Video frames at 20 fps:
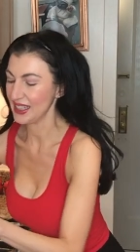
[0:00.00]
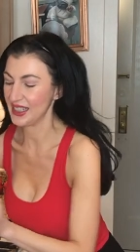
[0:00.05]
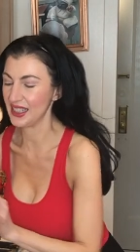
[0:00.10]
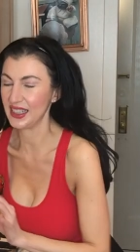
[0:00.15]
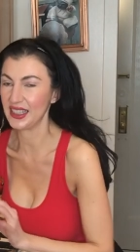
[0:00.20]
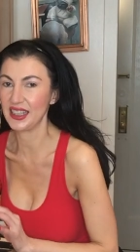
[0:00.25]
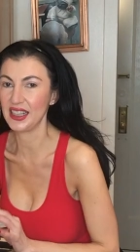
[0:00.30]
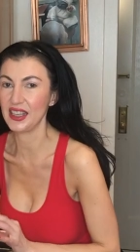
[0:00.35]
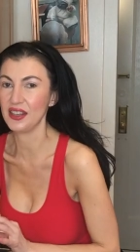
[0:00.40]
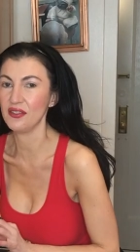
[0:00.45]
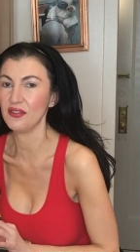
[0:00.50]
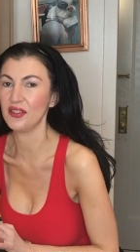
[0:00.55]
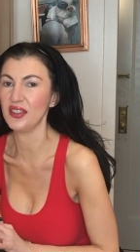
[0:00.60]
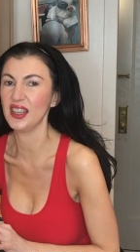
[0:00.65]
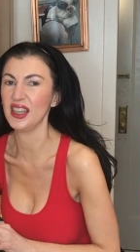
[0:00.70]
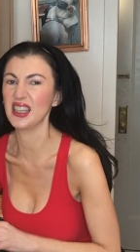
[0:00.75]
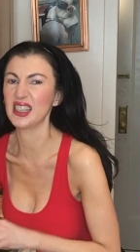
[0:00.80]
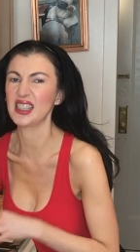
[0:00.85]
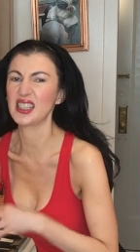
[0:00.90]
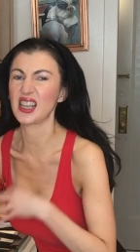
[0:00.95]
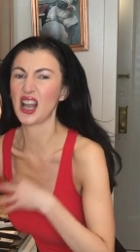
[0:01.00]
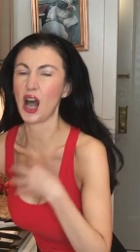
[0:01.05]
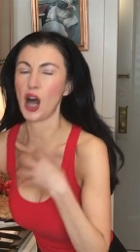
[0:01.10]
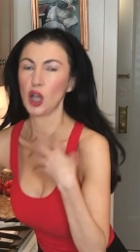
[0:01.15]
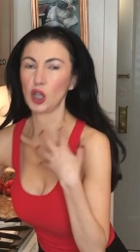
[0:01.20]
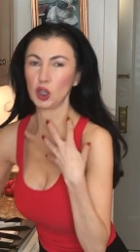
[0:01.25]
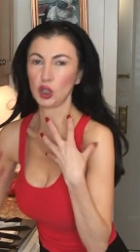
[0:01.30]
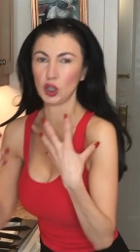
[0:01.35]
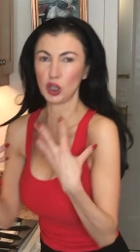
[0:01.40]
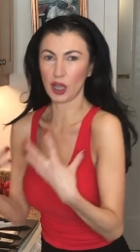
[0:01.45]
to give this
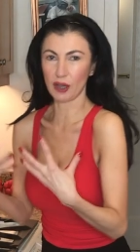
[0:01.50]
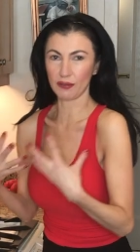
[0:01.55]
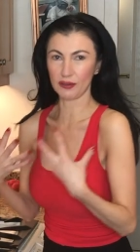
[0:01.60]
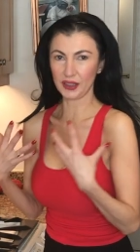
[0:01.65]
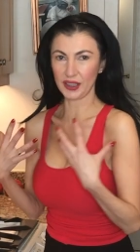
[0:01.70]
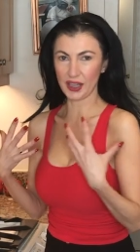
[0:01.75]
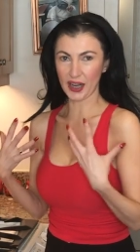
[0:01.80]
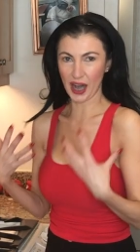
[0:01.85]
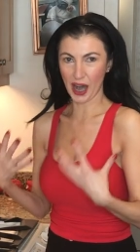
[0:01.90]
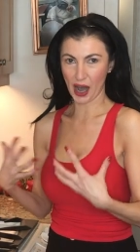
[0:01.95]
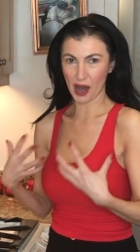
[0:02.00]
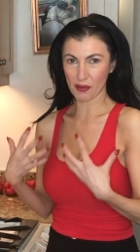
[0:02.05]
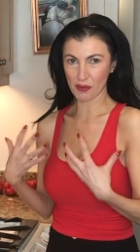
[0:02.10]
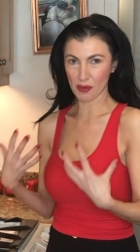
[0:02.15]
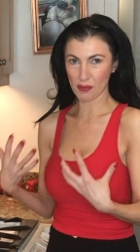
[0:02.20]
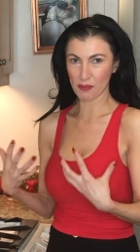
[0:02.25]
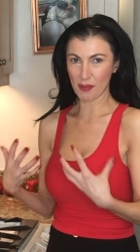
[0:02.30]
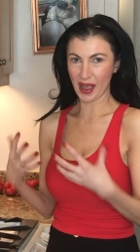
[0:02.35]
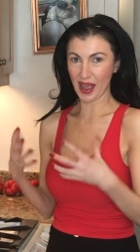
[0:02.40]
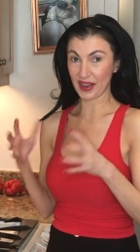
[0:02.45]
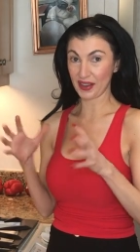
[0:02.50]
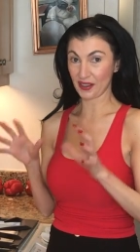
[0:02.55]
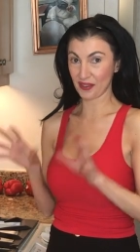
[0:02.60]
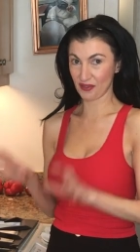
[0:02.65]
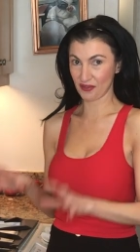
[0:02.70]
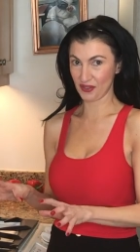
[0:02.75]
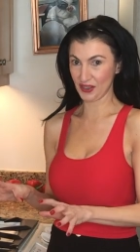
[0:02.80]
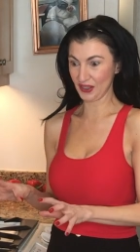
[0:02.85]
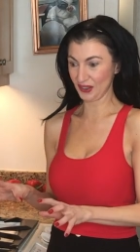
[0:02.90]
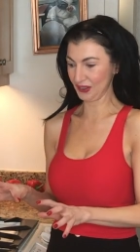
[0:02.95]
a lovely aromatic
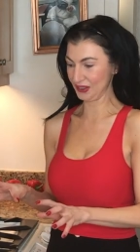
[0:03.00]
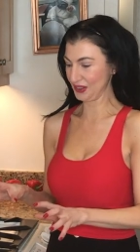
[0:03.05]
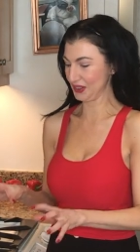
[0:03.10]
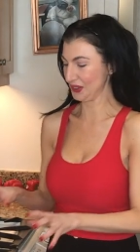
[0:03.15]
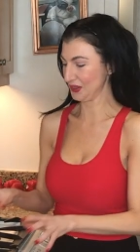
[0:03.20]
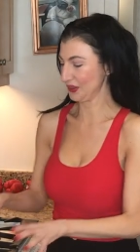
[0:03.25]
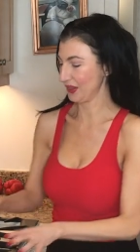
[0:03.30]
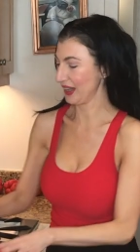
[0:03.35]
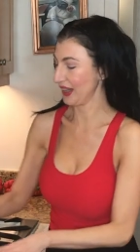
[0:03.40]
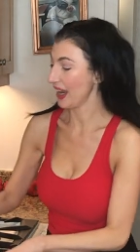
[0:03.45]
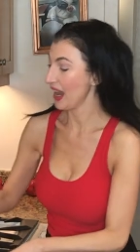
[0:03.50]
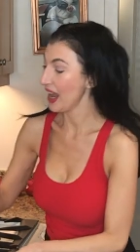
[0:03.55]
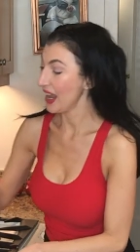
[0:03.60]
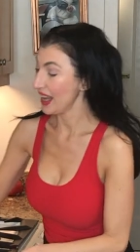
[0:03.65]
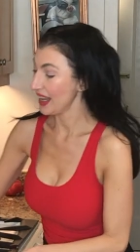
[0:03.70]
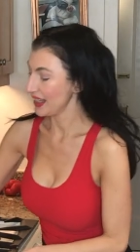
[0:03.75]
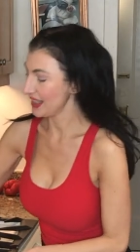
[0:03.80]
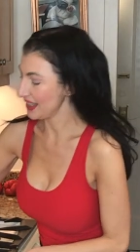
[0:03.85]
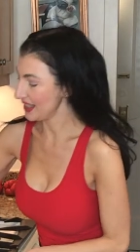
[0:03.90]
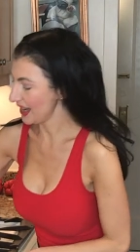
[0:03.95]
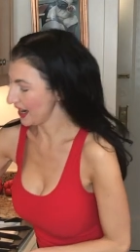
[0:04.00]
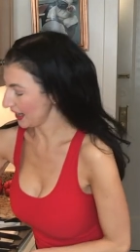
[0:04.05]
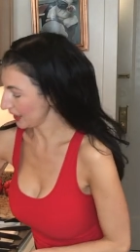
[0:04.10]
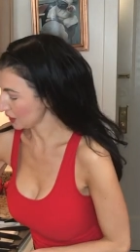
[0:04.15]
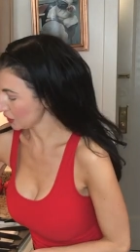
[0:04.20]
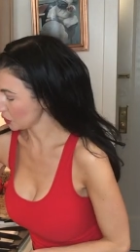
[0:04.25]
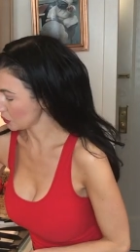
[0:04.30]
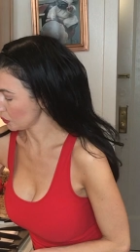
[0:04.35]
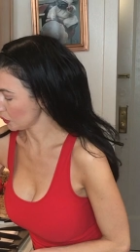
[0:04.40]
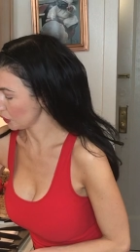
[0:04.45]
feel to it.
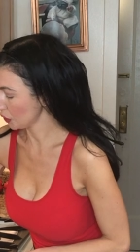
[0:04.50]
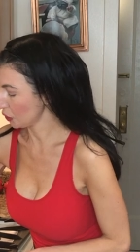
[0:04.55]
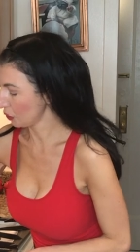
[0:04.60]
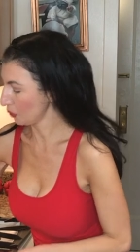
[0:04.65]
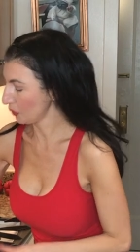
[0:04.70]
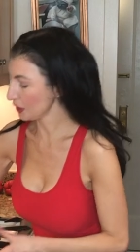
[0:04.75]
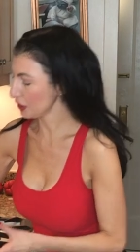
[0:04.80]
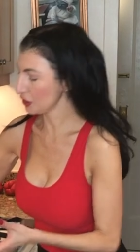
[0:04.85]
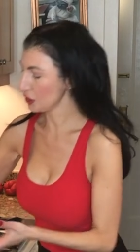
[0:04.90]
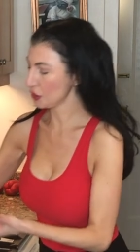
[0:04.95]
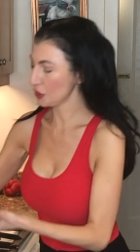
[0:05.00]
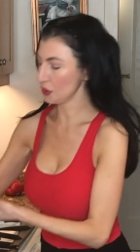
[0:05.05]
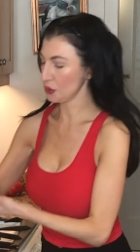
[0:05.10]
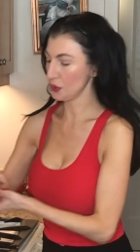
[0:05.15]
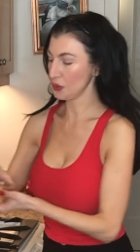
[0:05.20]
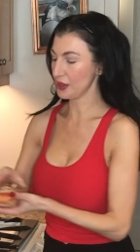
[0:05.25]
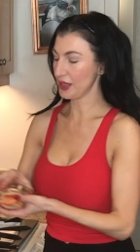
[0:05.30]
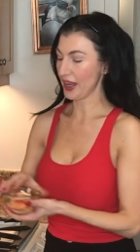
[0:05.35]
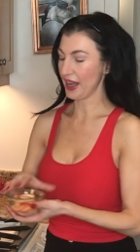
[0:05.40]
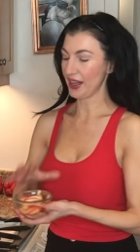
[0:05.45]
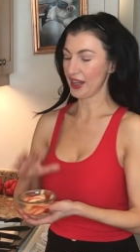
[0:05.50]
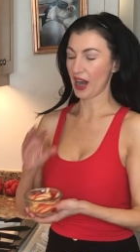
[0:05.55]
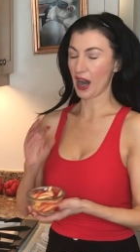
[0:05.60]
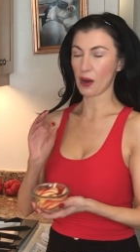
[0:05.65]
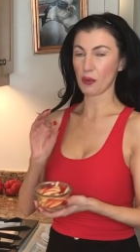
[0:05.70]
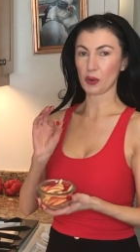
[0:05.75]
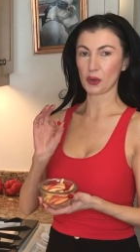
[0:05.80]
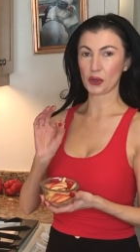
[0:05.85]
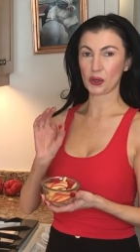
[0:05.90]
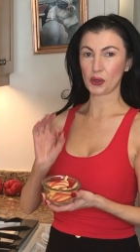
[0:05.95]
Next, we're going to get
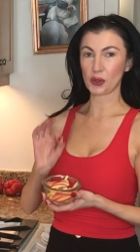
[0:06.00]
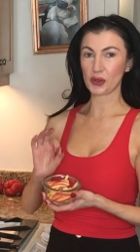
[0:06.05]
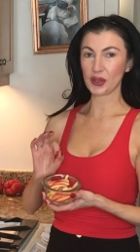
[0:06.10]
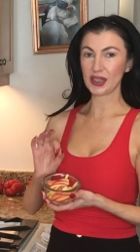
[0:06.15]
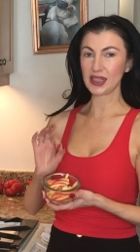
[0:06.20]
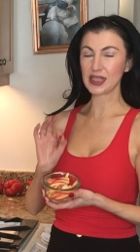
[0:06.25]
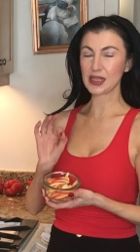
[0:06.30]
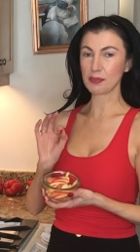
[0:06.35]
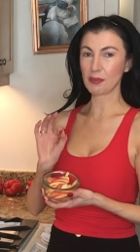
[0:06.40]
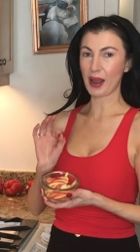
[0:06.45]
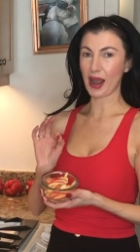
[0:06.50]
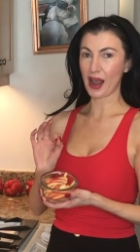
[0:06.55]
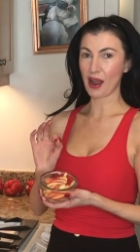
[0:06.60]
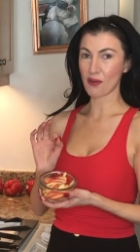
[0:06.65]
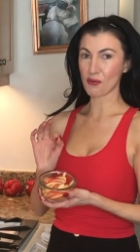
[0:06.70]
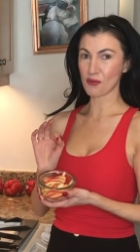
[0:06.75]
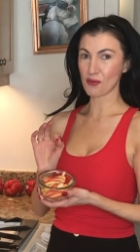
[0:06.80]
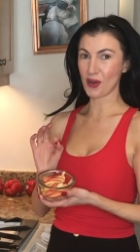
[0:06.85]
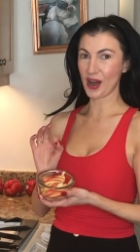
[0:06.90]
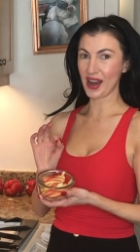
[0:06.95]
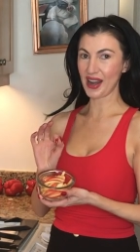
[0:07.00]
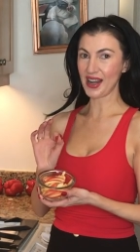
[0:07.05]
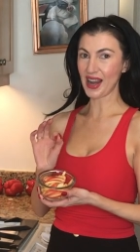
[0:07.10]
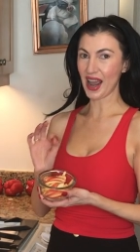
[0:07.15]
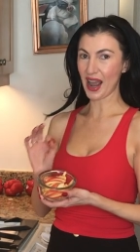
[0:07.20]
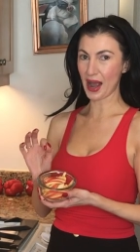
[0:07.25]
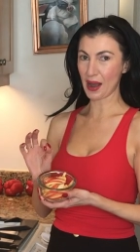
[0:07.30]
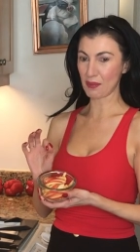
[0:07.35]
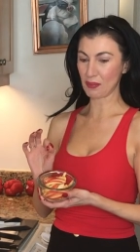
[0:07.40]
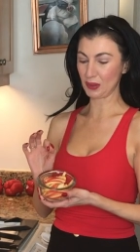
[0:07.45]
our crisp red
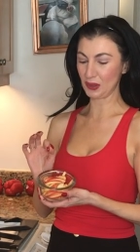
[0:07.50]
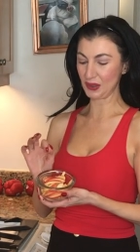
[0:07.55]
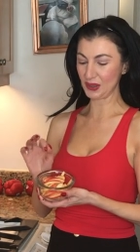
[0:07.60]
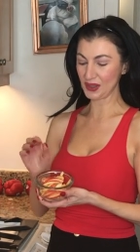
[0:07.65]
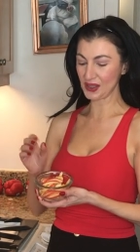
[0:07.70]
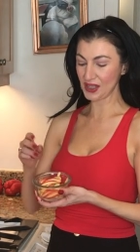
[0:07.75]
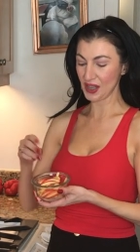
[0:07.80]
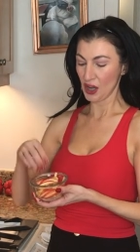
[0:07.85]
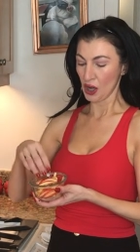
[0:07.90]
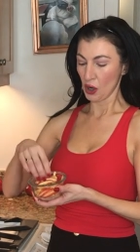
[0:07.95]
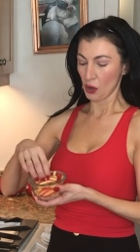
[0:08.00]
apples,